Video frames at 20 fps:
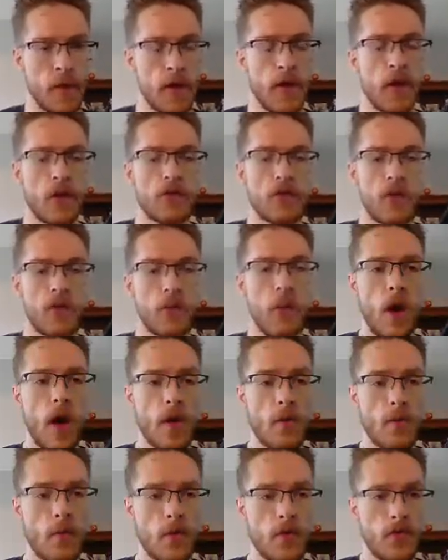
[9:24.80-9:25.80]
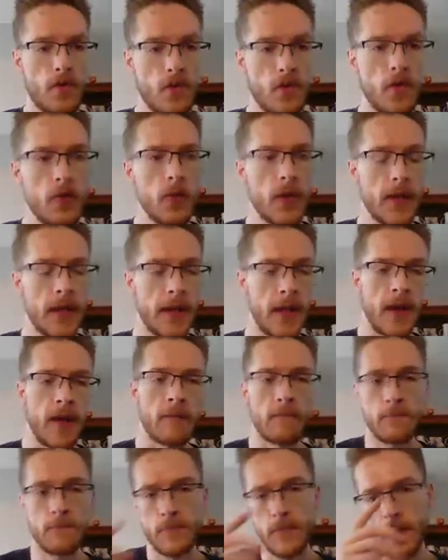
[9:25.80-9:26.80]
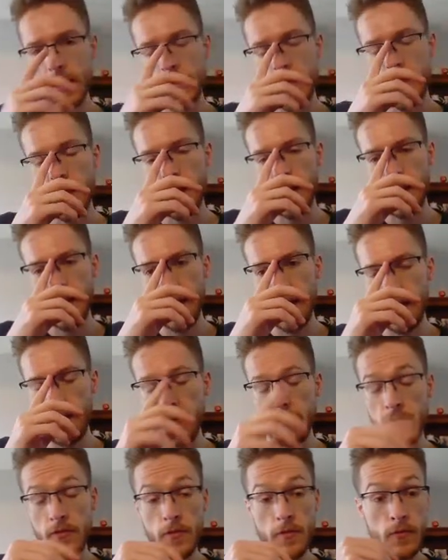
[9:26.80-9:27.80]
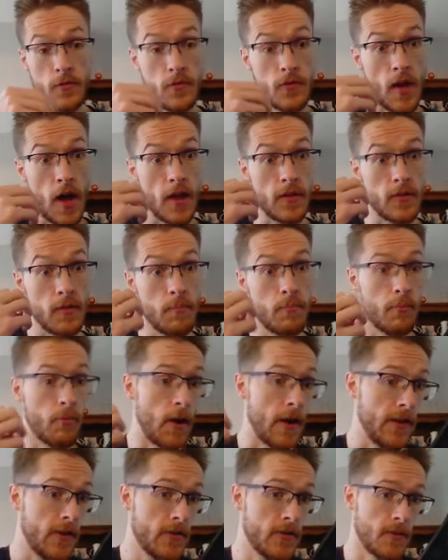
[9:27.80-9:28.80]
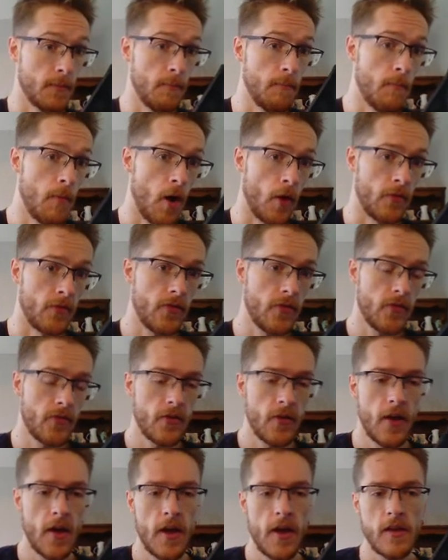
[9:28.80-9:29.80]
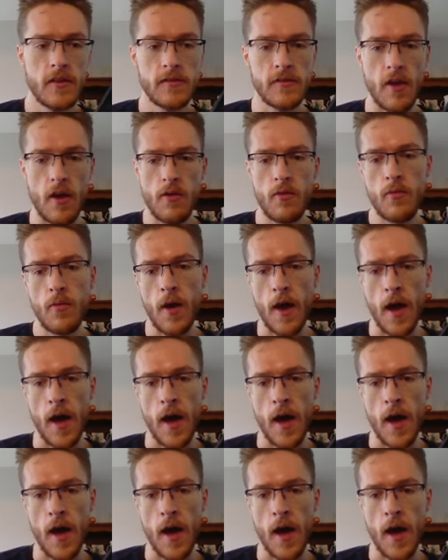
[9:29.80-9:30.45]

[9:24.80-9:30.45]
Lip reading: So what I would do here is start to break some mods. So